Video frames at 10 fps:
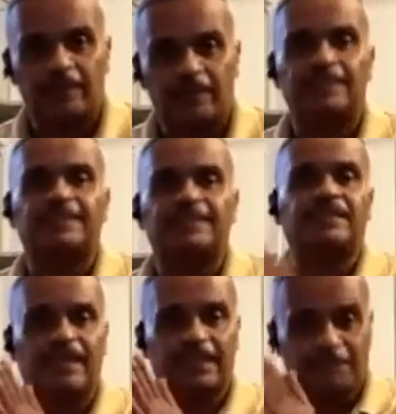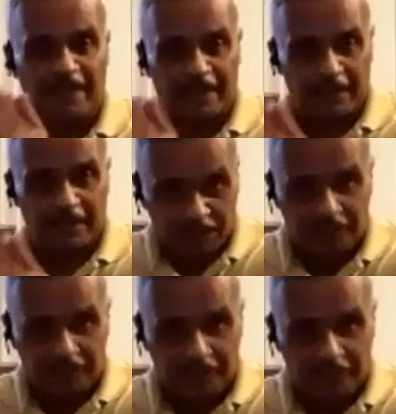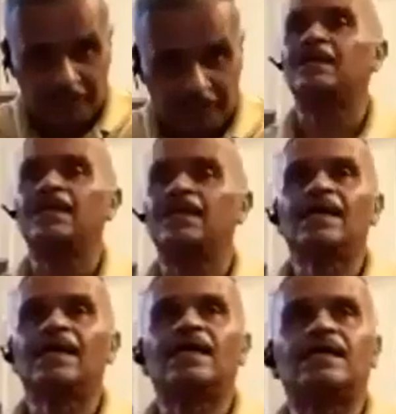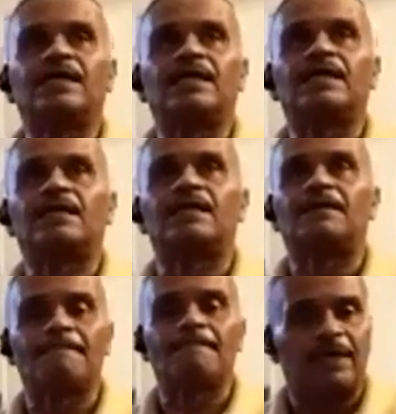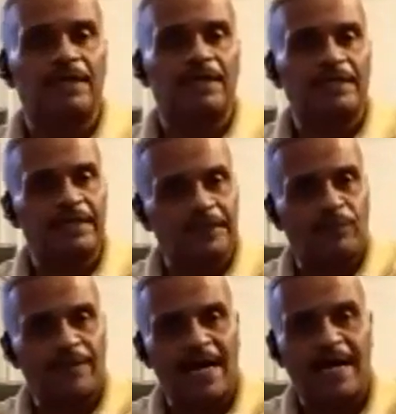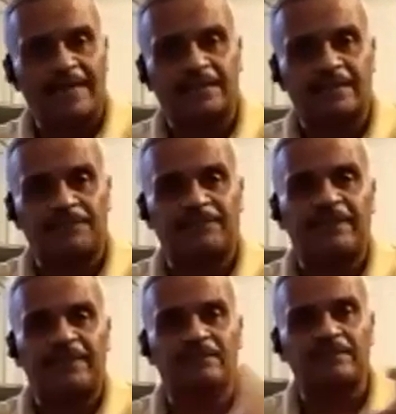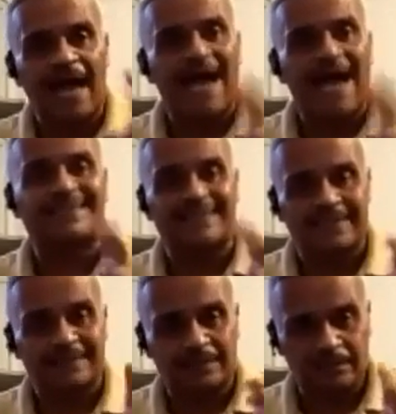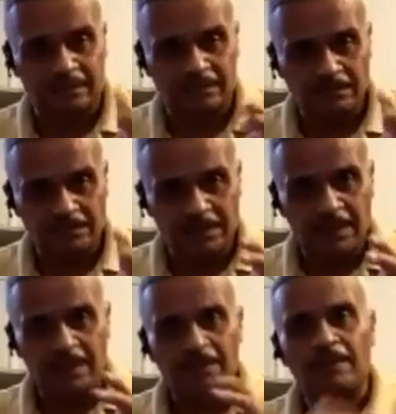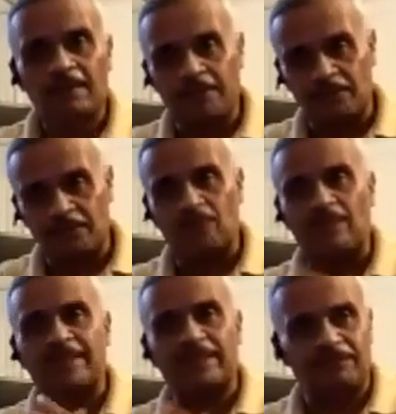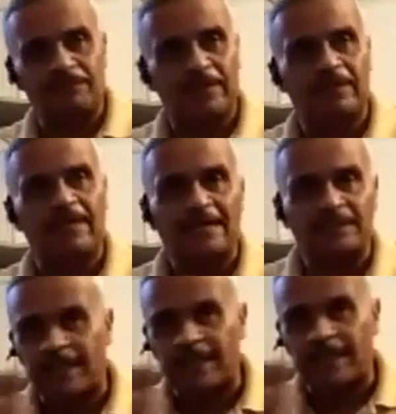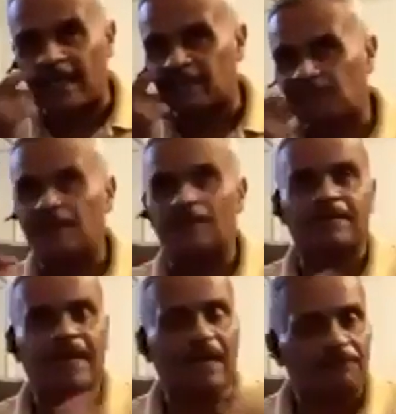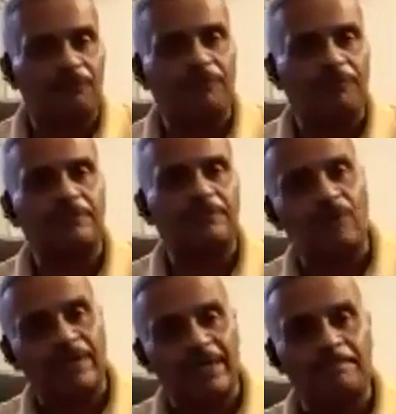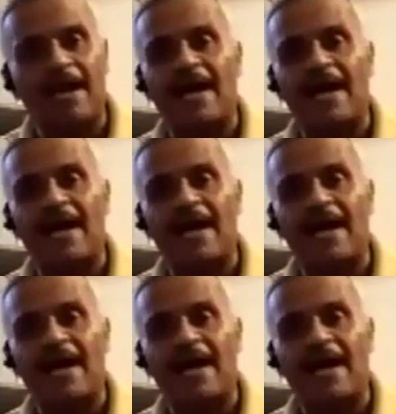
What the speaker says: There's Latin jazz band in Puerto Rico. But each one has a different accent. You know, like if you hear Latin jazz from California, it's more laid back.